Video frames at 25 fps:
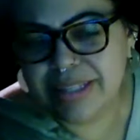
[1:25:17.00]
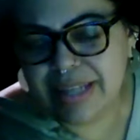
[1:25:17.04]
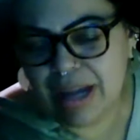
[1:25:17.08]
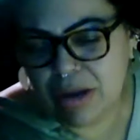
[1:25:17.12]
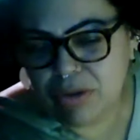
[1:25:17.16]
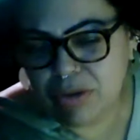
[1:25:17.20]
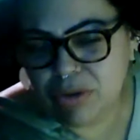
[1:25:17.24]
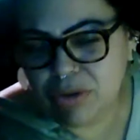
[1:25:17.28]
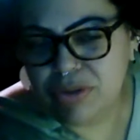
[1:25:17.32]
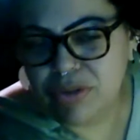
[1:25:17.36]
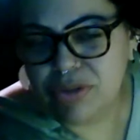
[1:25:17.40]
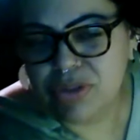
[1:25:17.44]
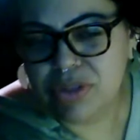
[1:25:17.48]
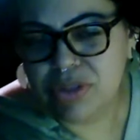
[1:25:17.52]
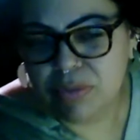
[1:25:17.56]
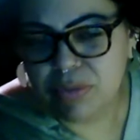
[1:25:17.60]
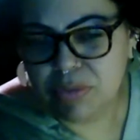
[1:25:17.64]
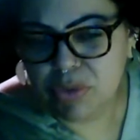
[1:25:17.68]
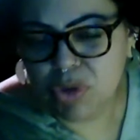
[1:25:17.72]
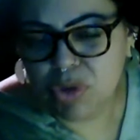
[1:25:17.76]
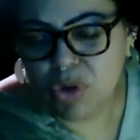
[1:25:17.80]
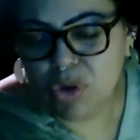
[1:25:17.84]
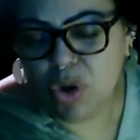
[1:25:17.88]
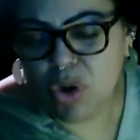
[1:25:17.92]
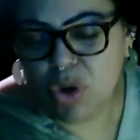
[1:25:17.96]
out on some
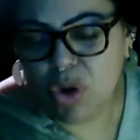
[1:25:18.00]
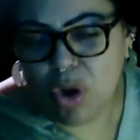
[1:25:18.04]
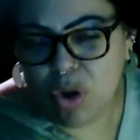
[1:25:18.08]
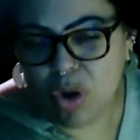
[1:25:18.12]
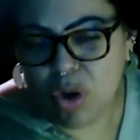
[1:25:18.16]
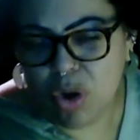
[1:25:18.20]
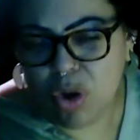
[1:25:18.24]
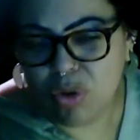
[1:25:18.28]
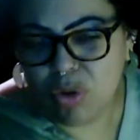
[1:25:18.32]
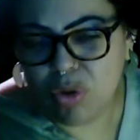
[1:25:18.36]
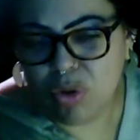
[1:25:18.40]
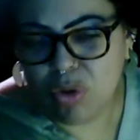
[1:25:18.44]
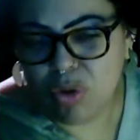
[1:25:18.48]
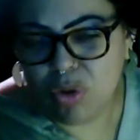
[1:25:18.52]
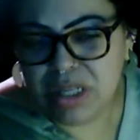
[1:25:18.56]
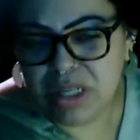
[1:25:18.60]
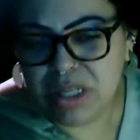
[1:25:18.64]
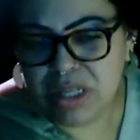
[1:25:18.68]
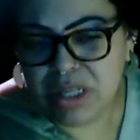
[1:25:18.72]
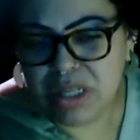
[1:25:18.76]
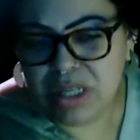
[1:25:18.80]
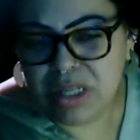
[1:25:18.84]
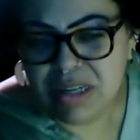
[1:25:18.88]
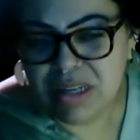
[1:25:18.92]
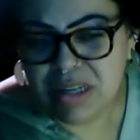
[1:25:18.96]
calm,
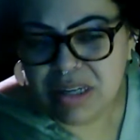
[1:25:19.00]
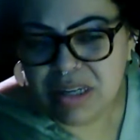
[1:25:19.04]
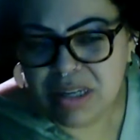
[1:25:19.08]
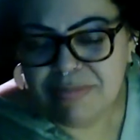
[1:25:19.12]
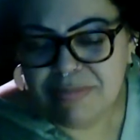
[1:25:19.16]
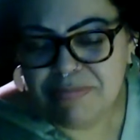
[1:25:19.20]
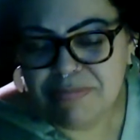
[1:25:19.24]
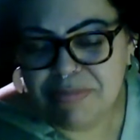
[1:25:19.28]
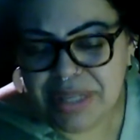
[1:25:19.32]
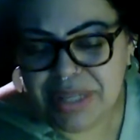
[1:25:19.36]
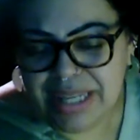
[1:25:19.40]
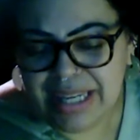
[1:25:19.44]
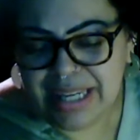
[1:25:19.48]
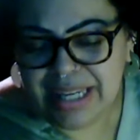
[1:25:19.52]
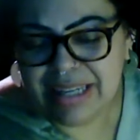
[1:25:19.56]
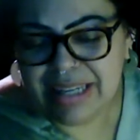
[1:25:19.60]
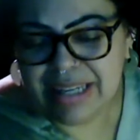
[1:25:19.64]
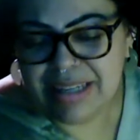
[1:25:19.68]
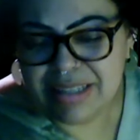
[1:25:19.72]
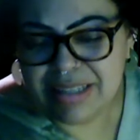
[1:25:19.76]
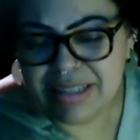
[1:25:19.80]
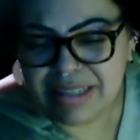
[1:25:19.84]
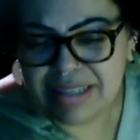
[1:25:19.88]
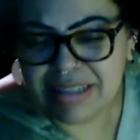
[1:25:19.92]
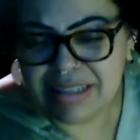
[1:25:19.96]

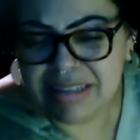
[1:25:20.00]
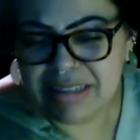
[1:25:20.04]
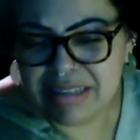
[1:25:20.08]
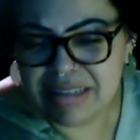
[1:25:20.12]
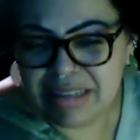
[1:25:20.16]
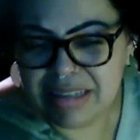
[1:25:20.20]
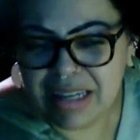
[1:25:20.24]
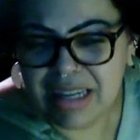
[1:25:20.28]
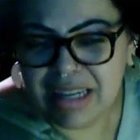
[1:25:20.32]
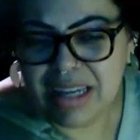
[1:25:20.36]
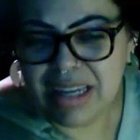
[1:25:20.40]
peace,